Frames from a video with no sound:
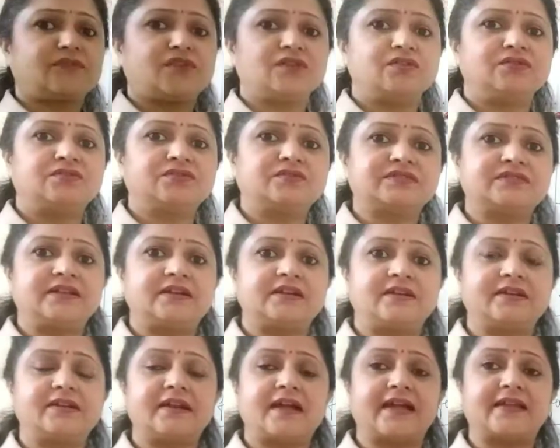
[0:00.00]
So
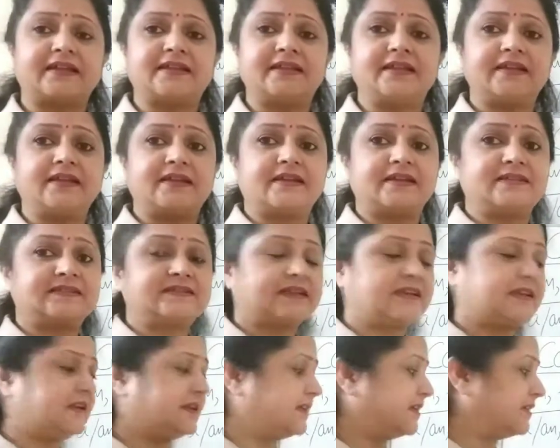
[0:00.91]
children, I think it is
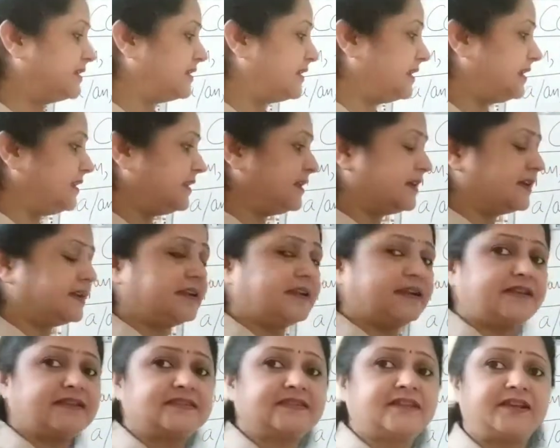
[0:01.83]
clear. Till there
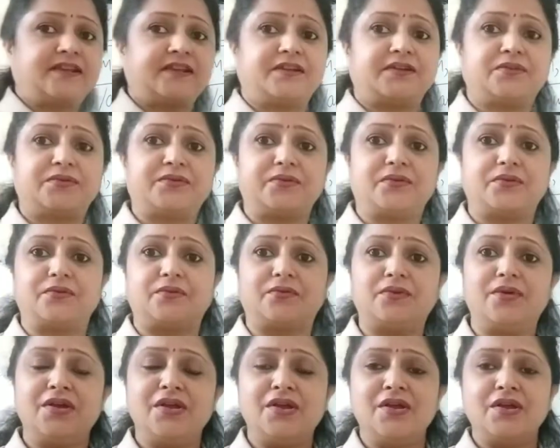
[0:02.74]
it is clear to
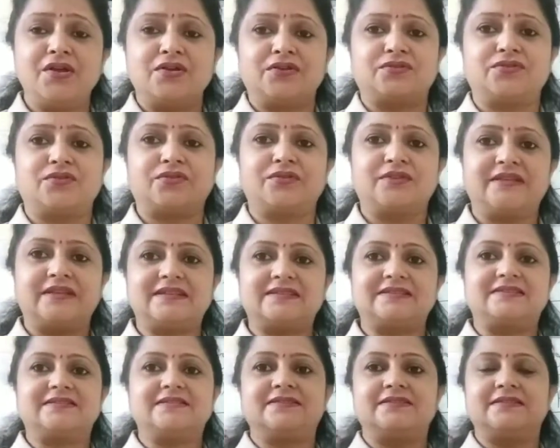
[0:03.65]
you. So
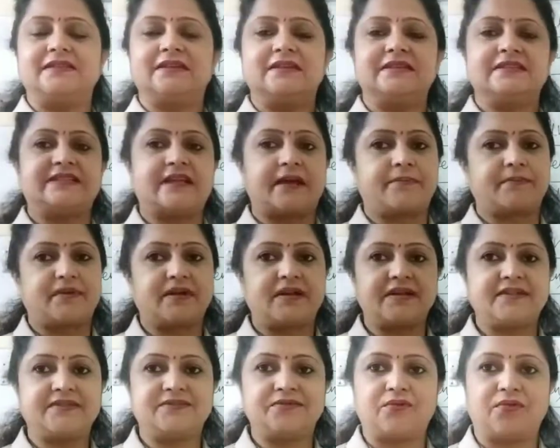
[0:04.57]
this chapter
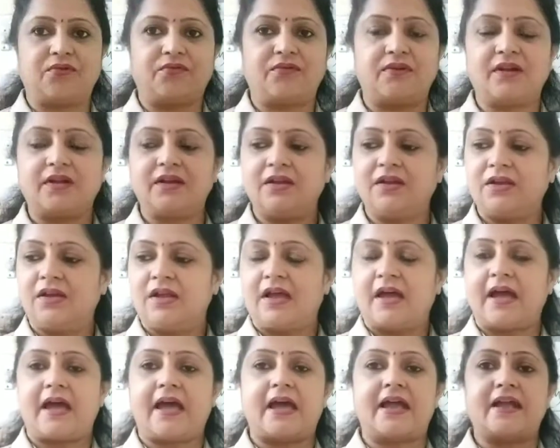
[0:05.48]
is over,
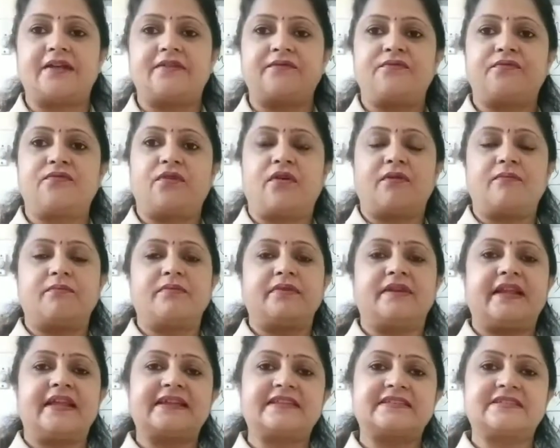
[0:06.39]
and
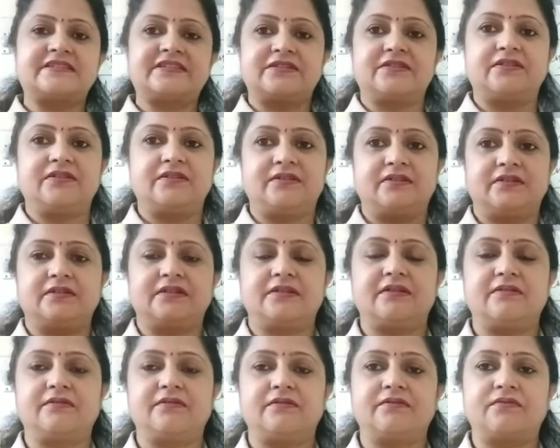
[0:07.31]
from next
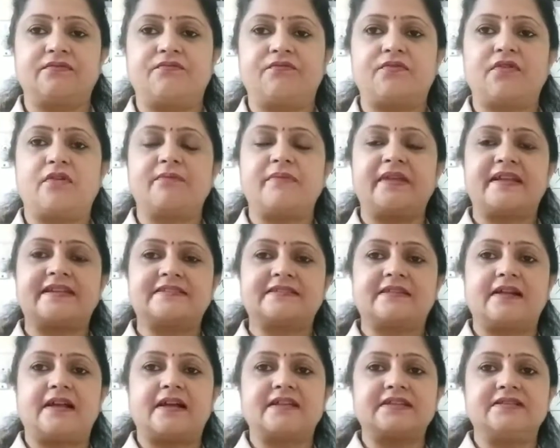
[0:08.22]

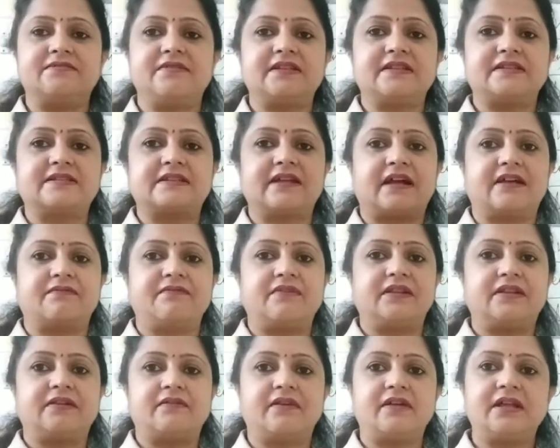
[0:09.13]
class we'll start
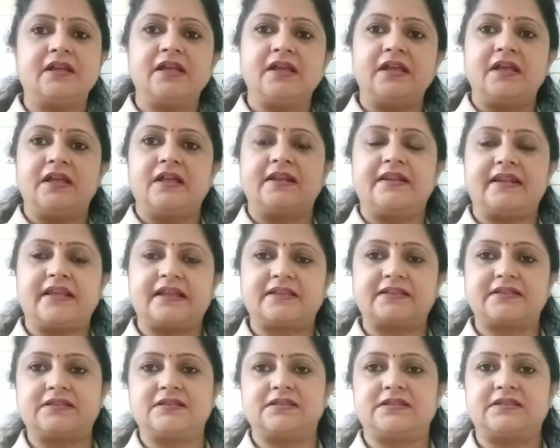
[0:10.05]
with our
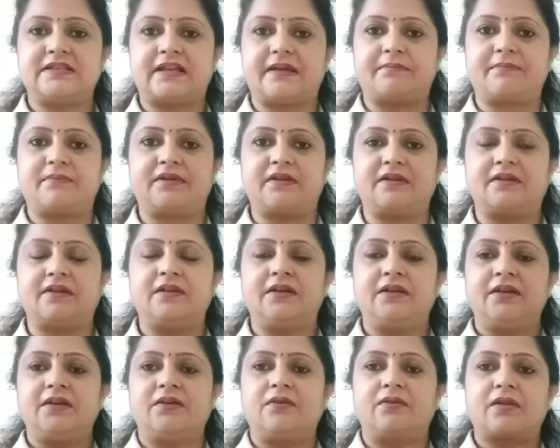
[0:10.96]
next chapter.
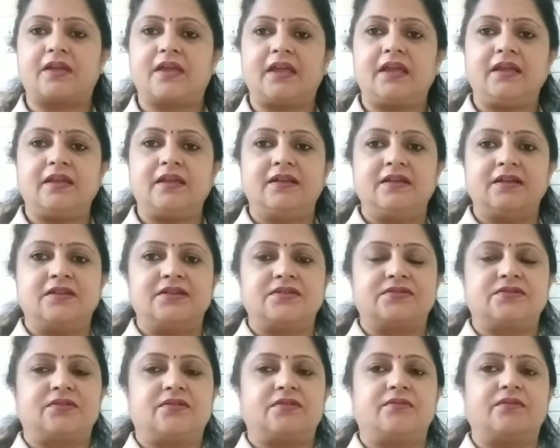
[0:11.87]
Okay,
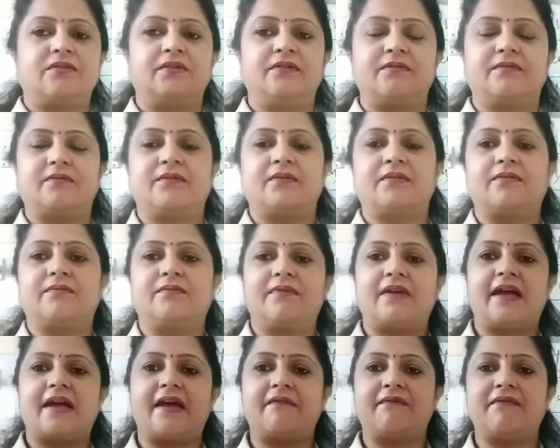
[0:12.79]
so
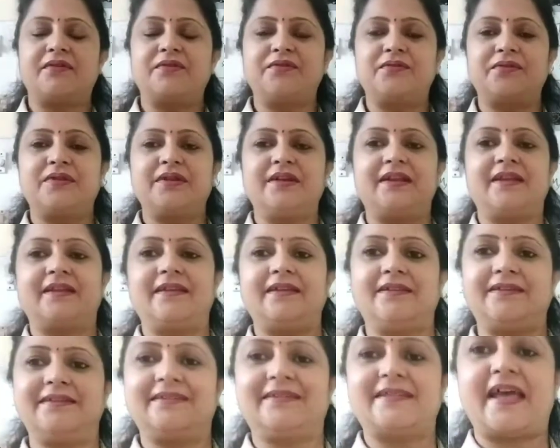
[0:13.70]
have a good day.
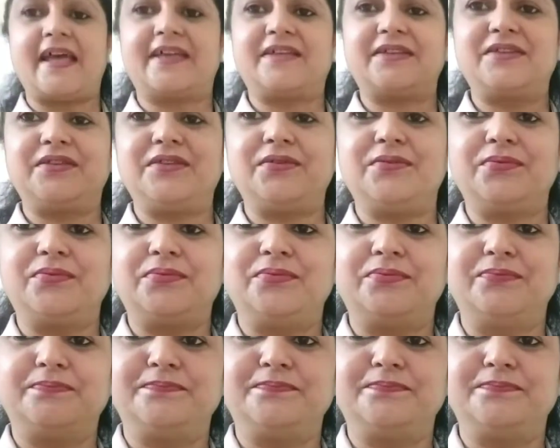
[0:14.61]
Thank you.